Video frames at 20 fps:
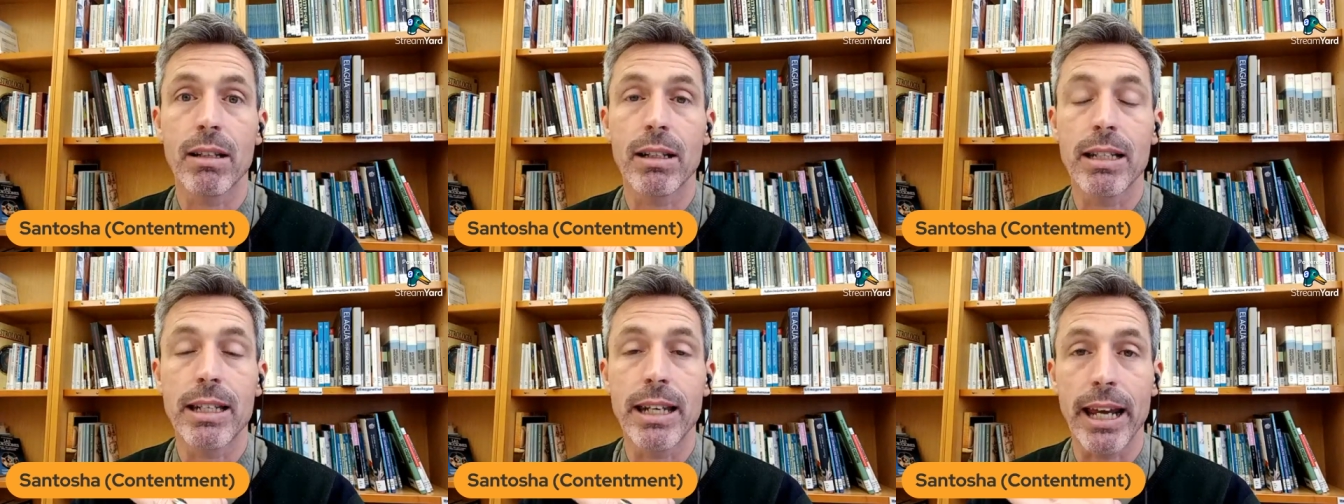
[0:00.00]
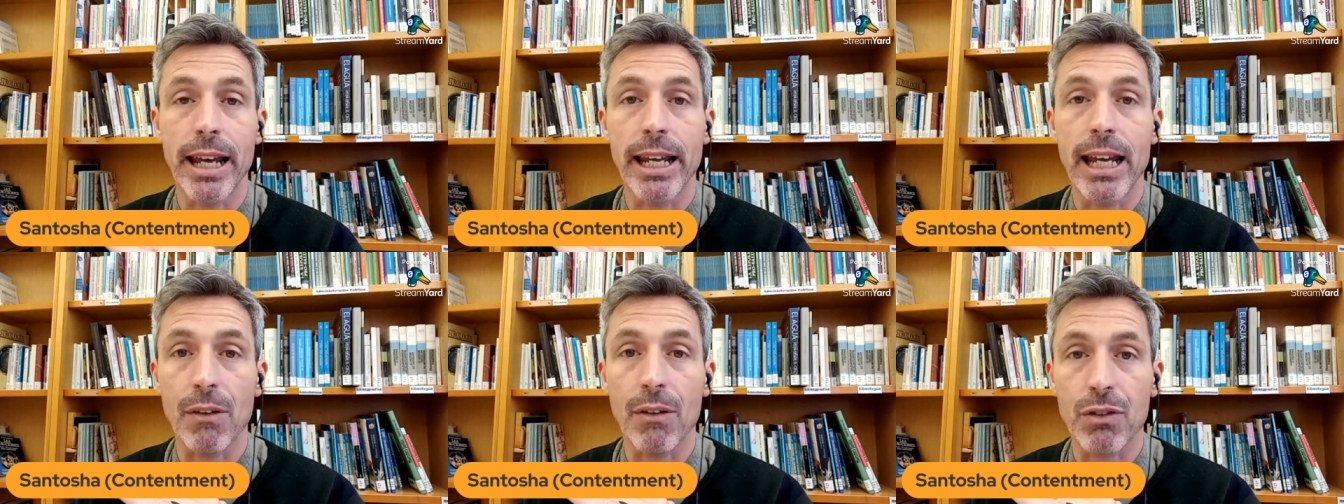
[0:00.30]

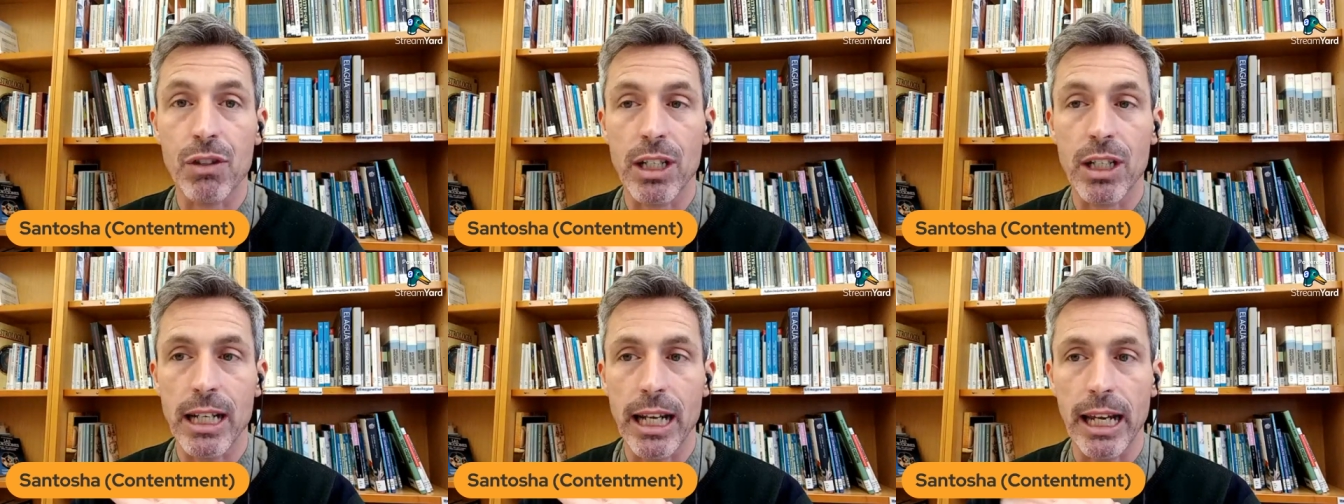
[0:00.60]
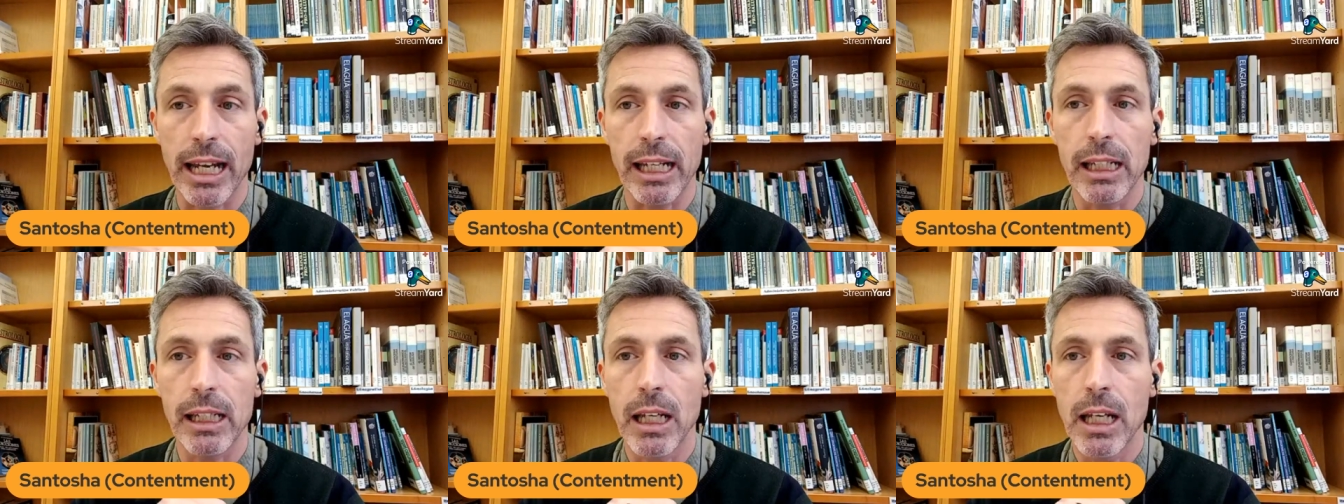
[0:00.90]
day after
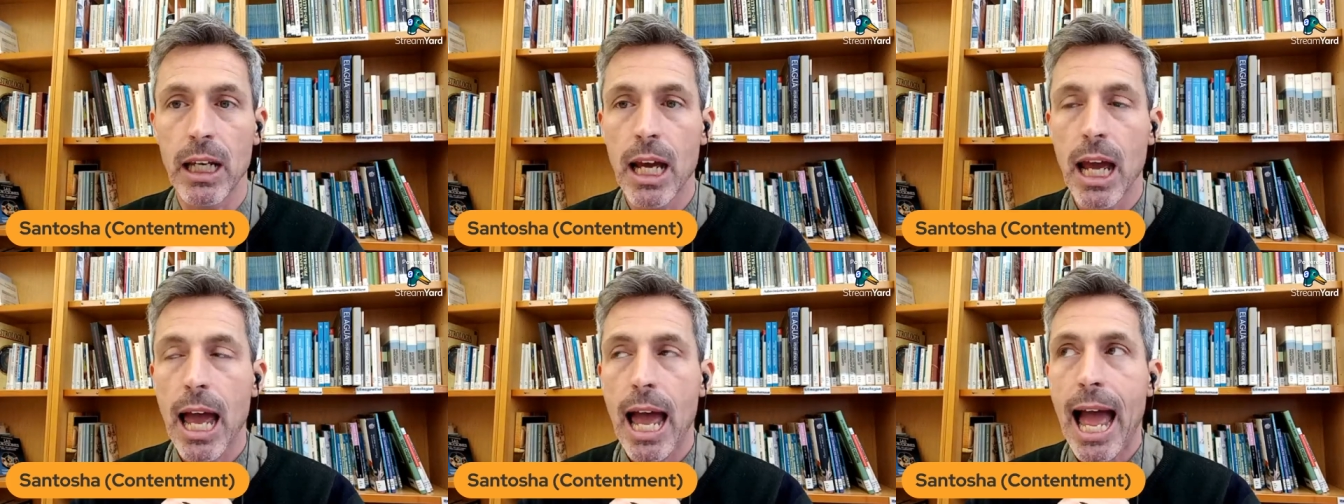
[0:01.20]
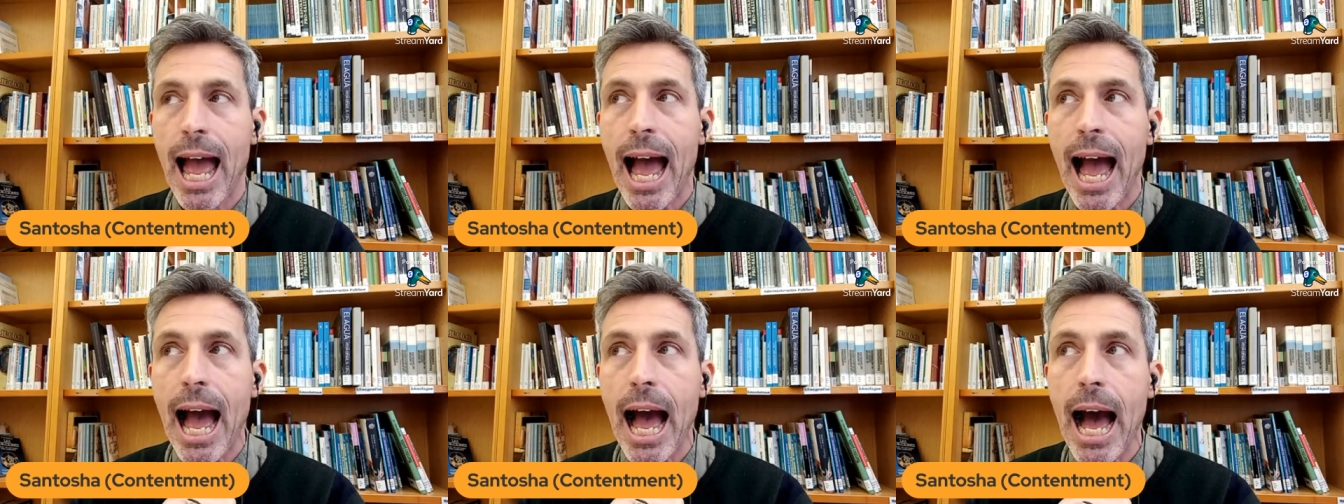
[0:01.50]
day
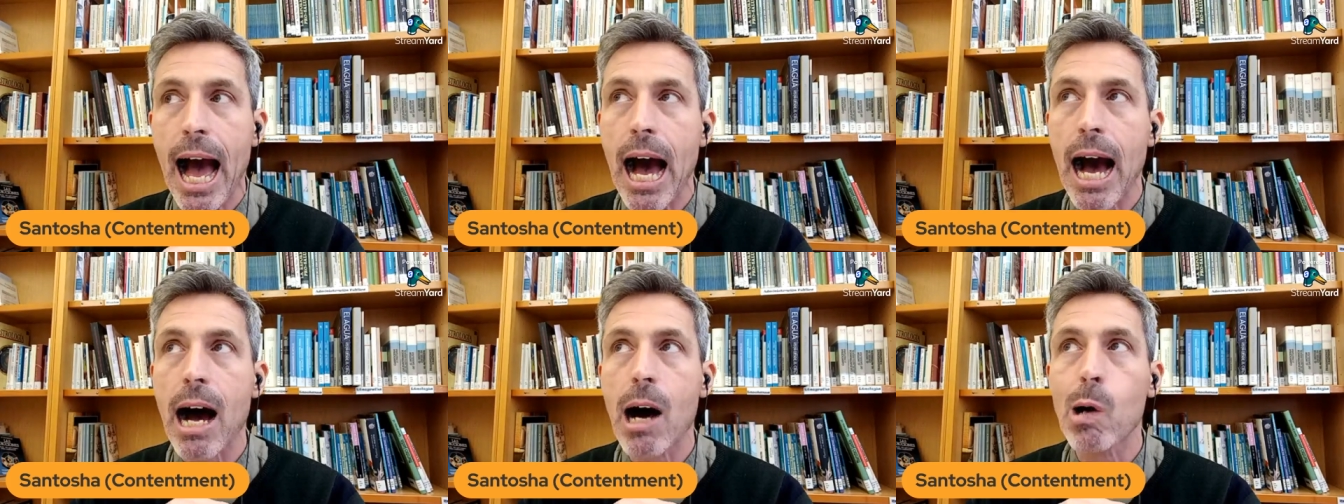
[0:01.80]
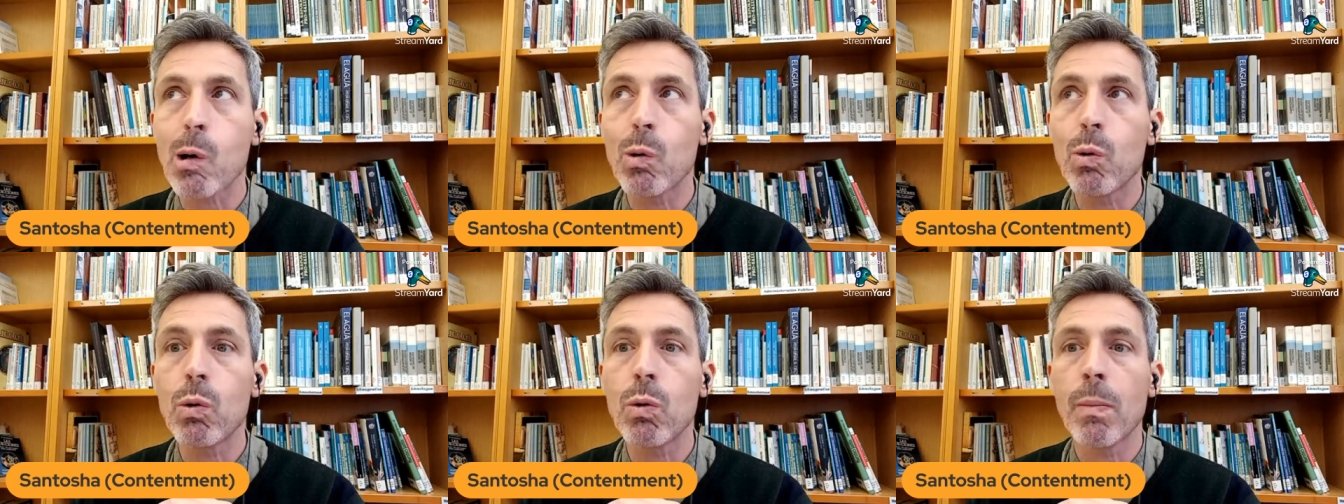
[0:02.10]

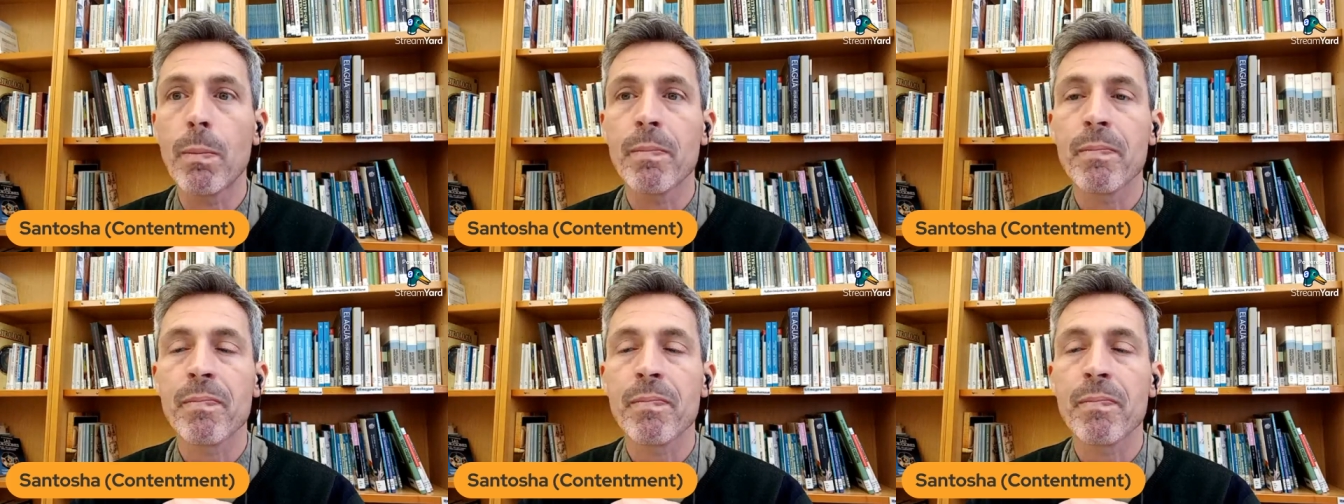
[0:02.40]
how